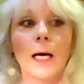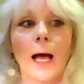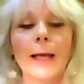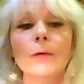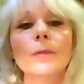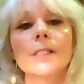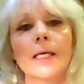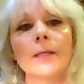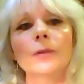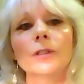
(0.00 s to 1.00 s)
I was
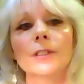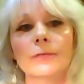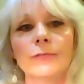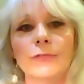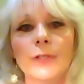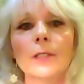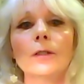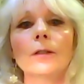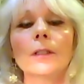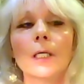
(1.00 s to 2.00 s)
able to
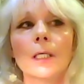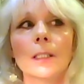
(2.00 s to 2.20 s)
feel